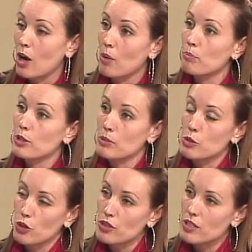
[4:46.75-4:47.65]
yes. But the
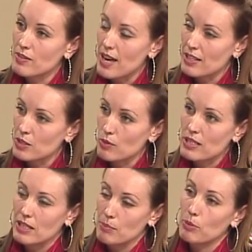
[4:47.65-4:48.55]
majority of that is
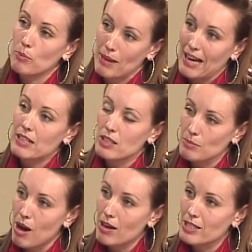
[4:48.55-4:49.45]
basically put back into
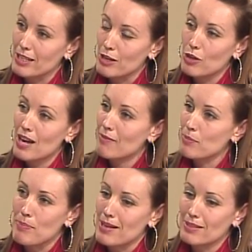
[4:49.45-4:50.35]
the marketing. You can have
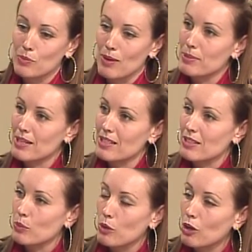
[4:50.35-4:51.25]
the best
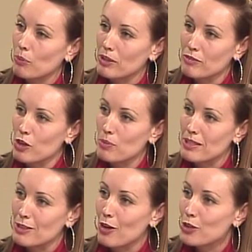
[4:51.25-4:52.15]
website in the world, but if
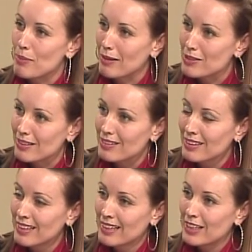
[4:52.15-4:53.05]
nobody's heard about it,
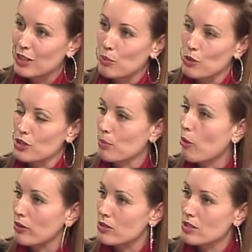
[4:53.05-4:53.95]
what's the
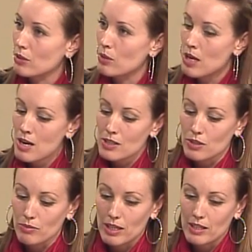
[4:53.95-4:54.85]
point? So
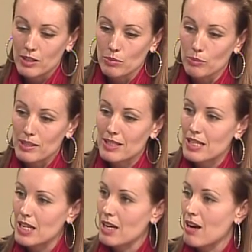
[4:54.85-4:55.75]
really, you will be
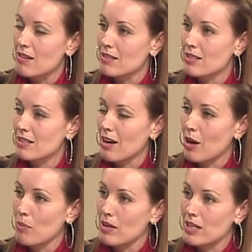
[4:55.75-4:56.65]
seeing us
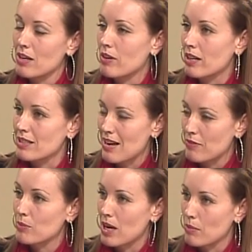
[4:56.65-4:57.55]
and hearing us
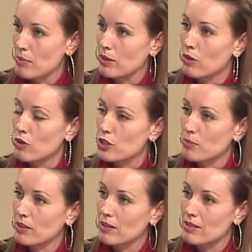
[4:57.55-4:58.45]
everywhere when we
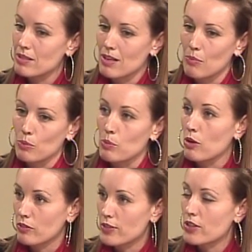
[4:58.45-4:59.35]
launch, because we
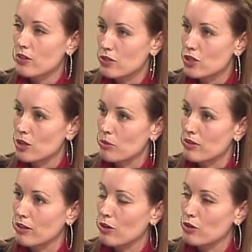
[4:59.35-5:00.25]
work for the consumer, and